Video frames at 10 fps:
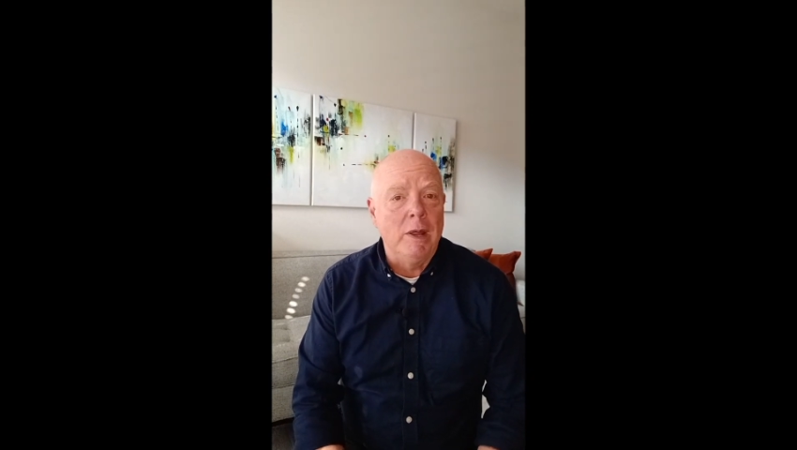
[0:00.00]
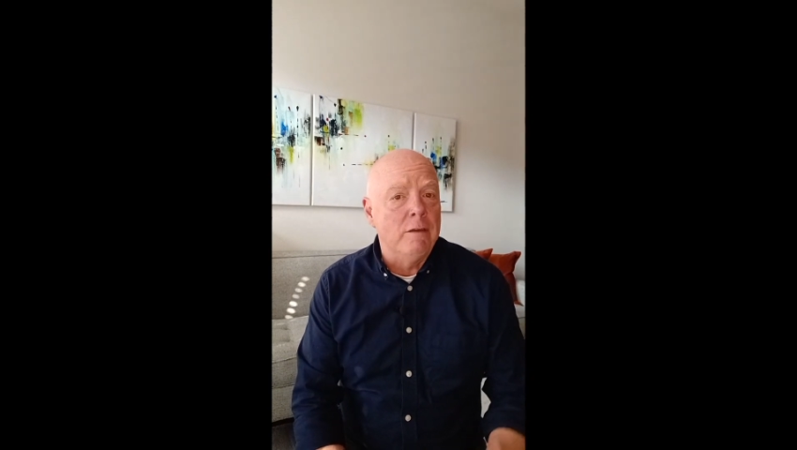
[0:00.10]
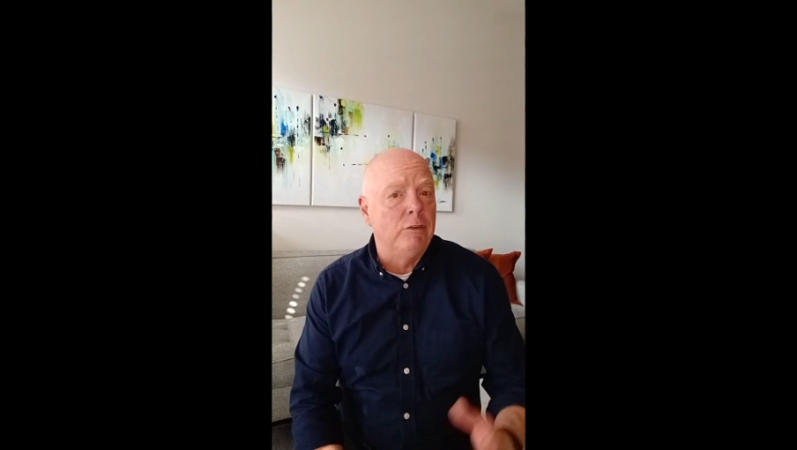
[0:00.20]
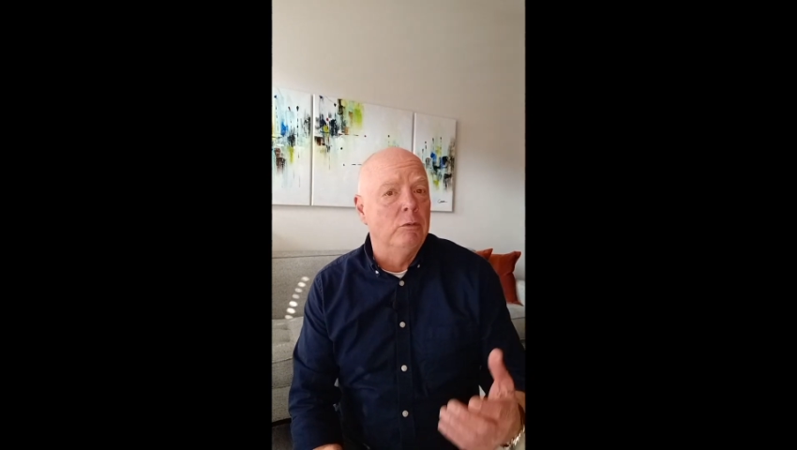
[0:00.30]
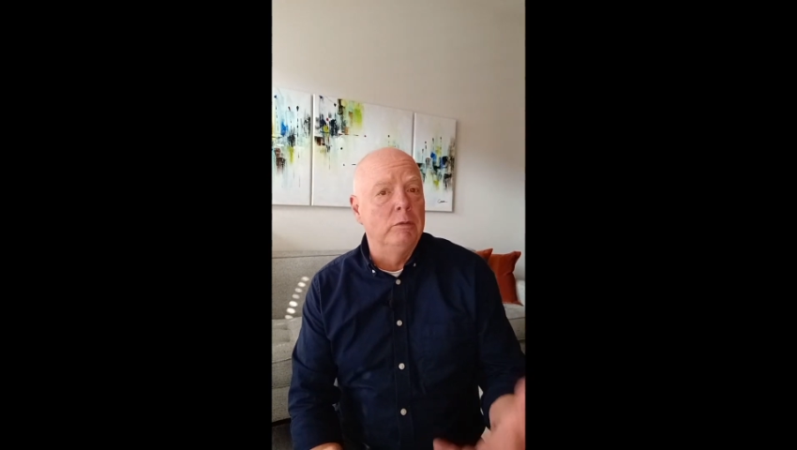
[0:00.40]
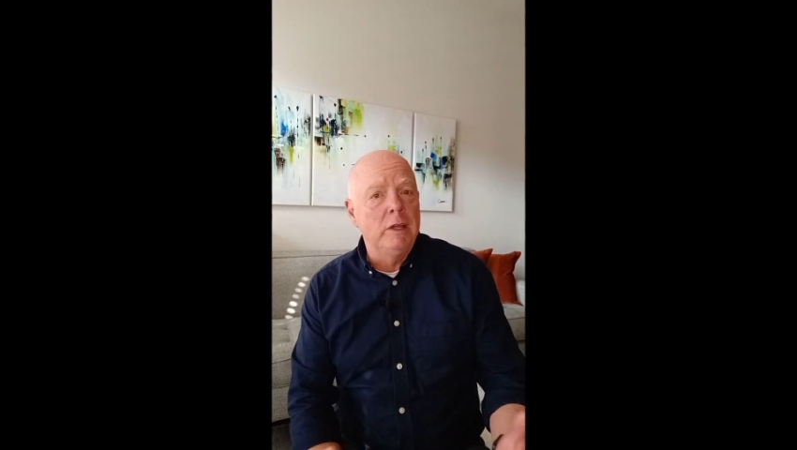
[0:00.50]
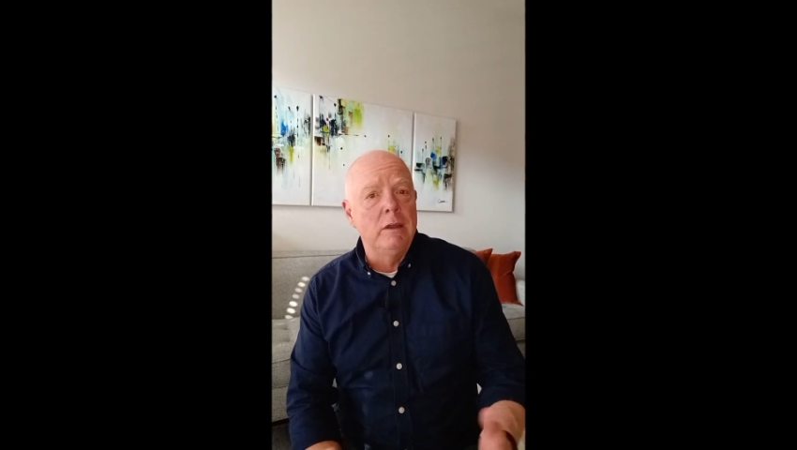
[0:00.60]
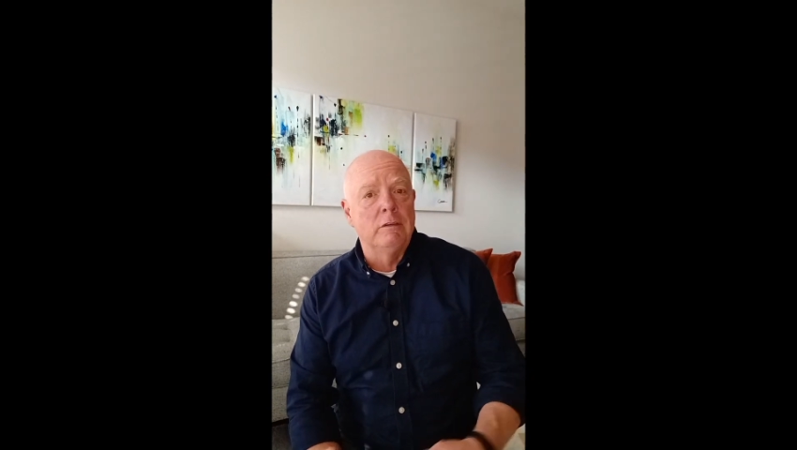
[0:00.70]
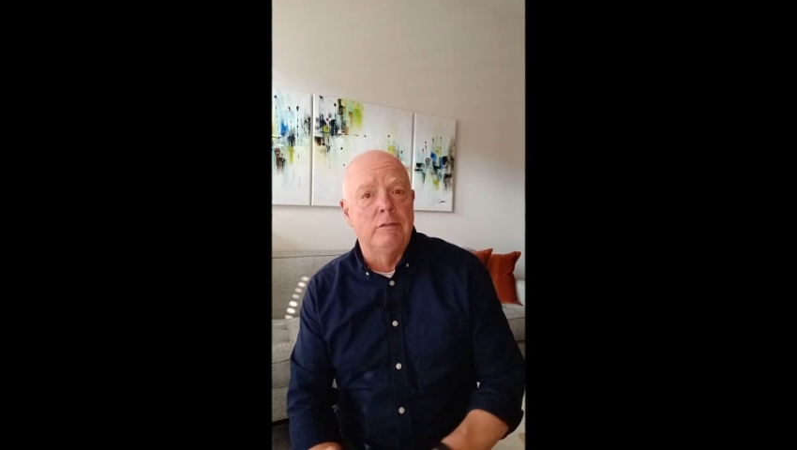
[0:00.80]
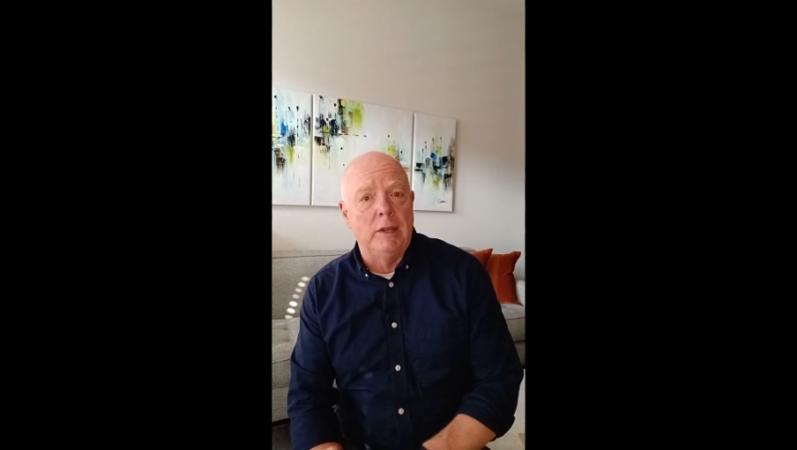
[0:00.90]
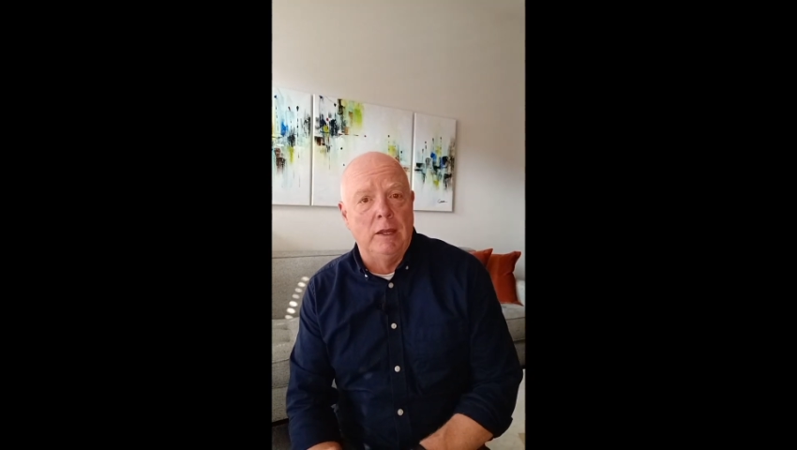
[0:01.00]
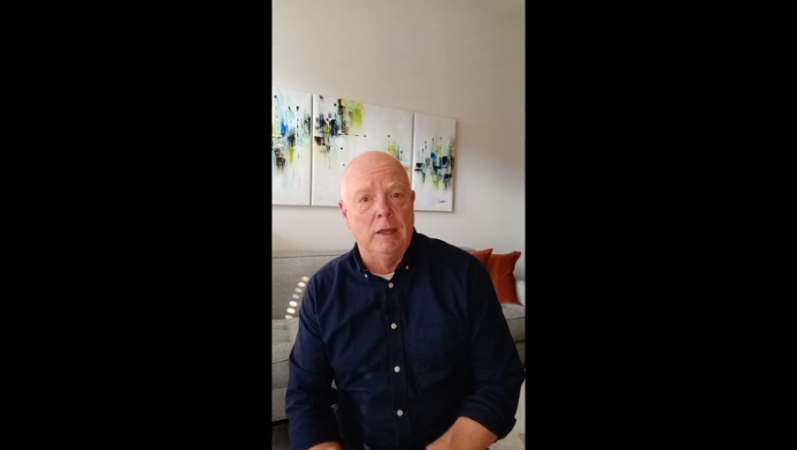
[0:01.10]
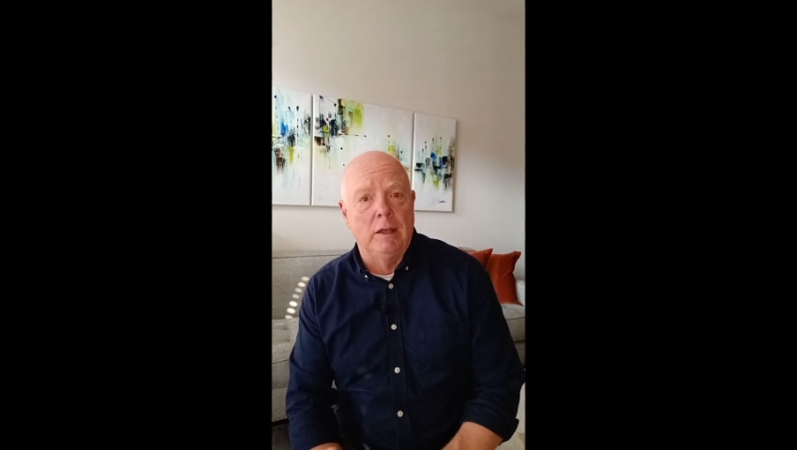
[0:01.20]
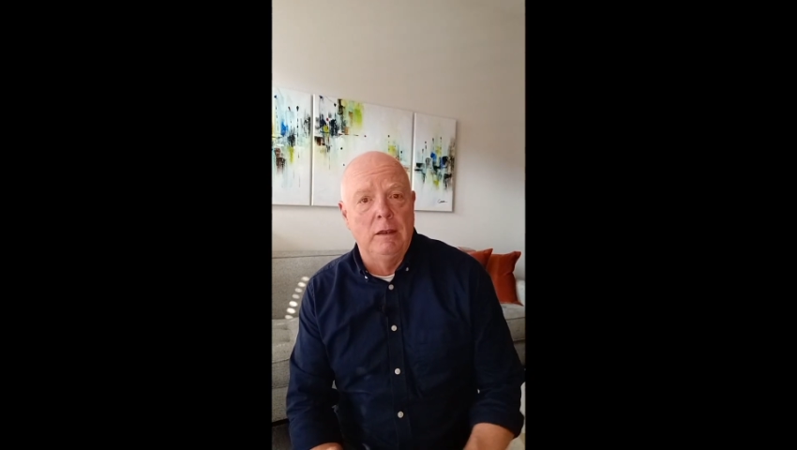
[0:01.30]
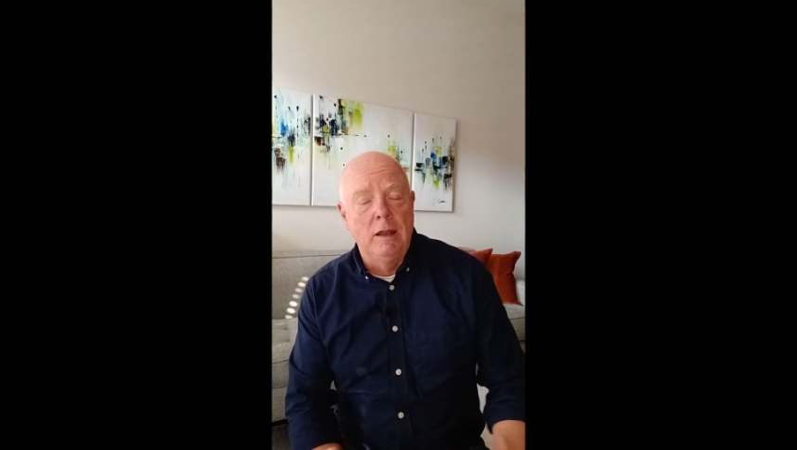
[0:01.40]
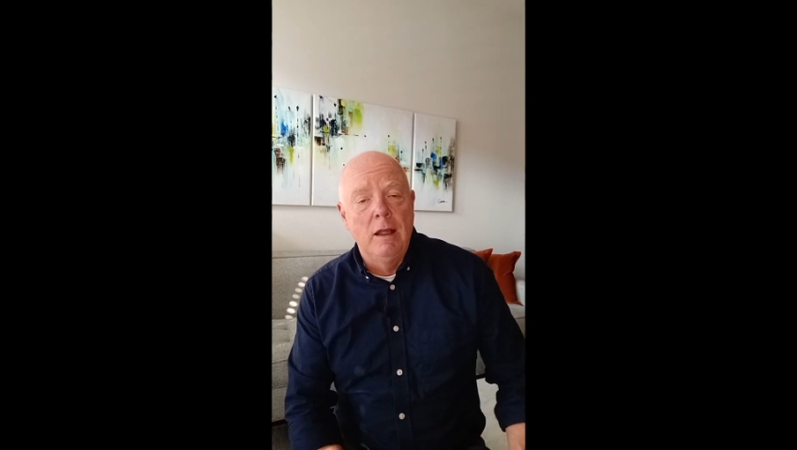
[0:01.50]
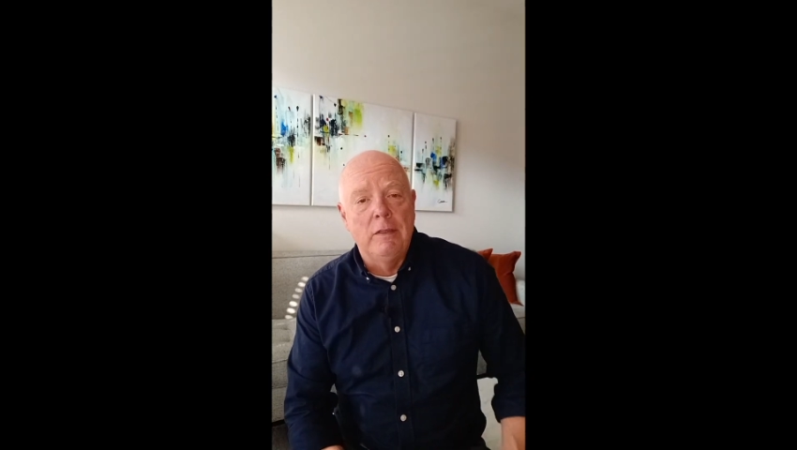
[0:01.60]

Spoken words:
If you live in